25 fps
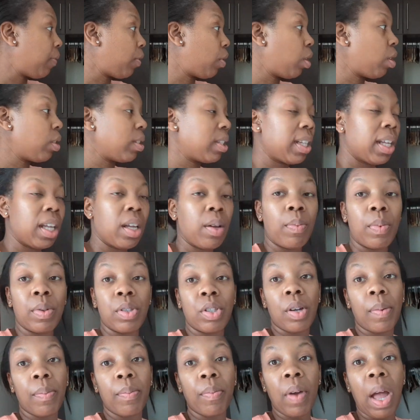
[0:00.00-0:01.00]
closet, which
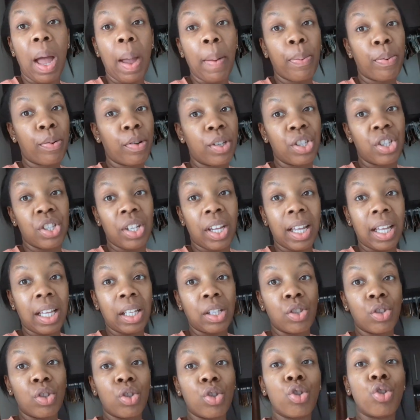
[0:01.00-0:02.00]
I'm
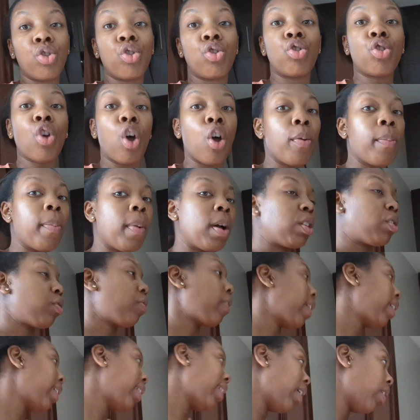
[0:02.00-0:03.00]
appreciating so much
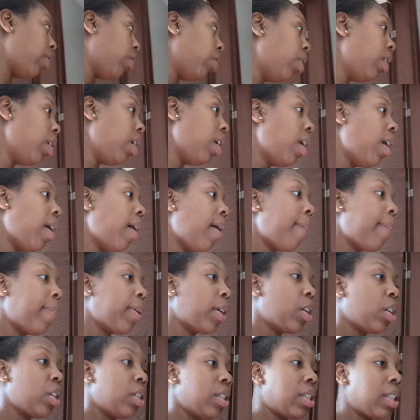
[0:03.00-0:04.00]
right now,
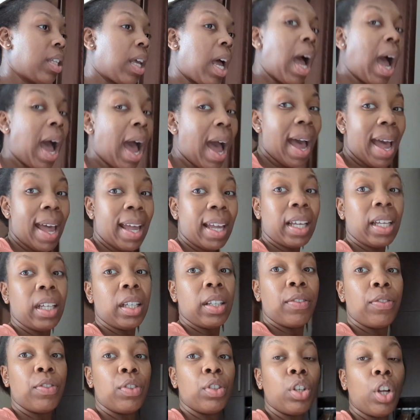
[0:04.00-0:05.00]
because
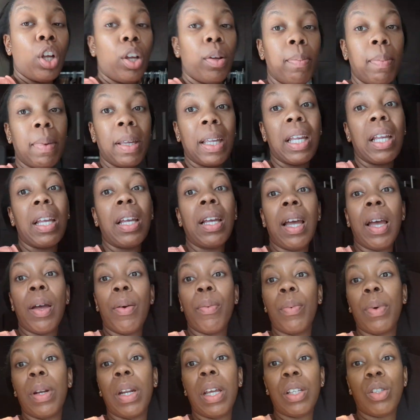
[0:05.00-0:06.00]
if you know me, and
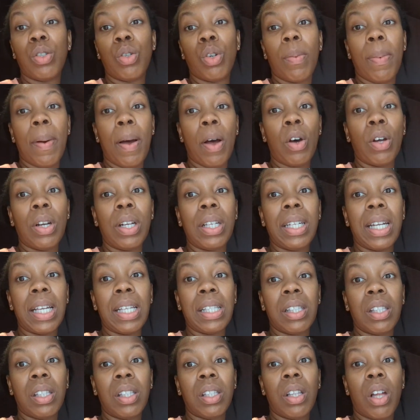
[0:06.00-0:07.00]
when I talk about holidays
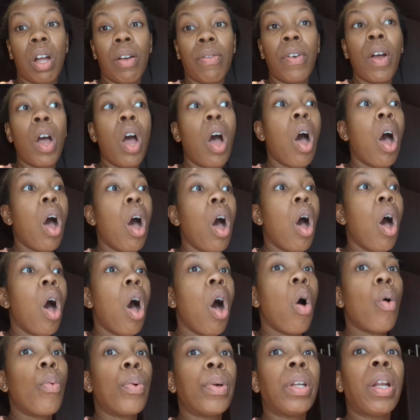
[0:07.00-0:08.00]
and stuff,
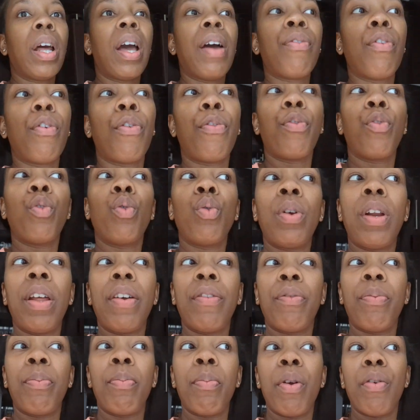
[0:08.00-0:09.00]
we don't have a floor
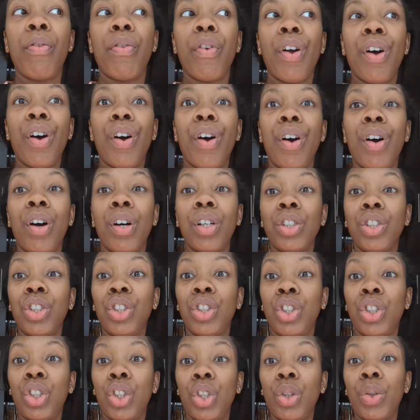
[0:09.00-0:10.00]
length mirror.
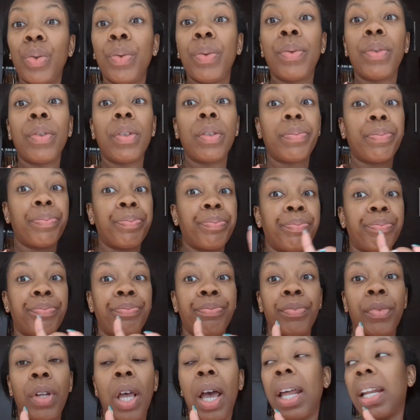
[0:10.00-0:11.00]
Shoot,
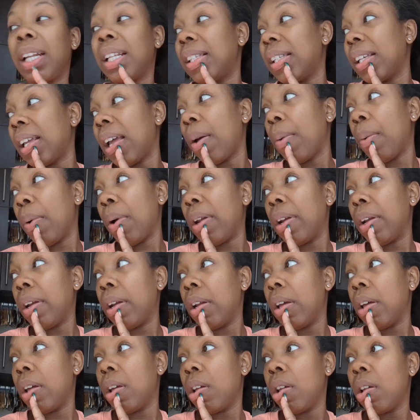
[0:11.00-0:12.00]
I need to get one.
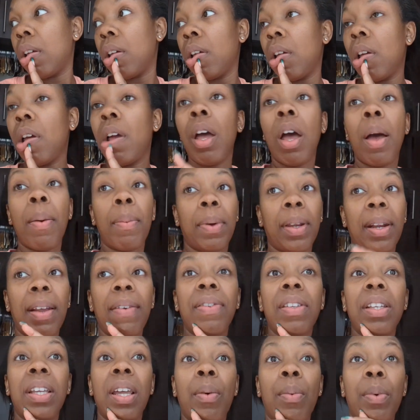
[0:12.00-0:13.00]
I'm gonna have
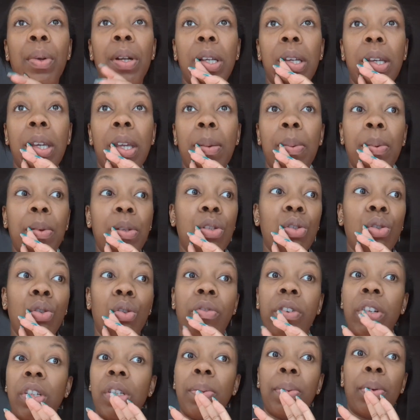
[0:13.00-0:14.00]
to get one and keep it in
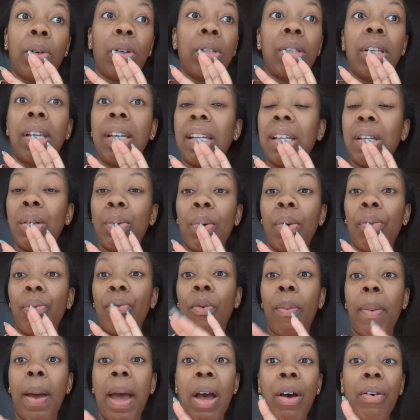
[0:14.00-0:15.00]
storage because I need one for
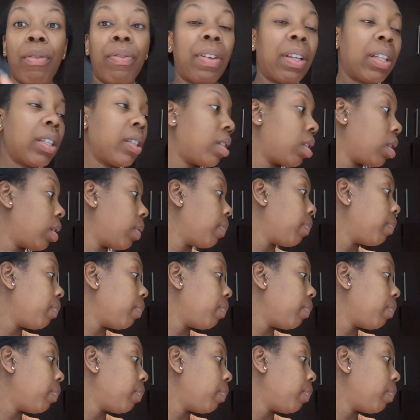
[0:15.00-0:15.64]
my outfits.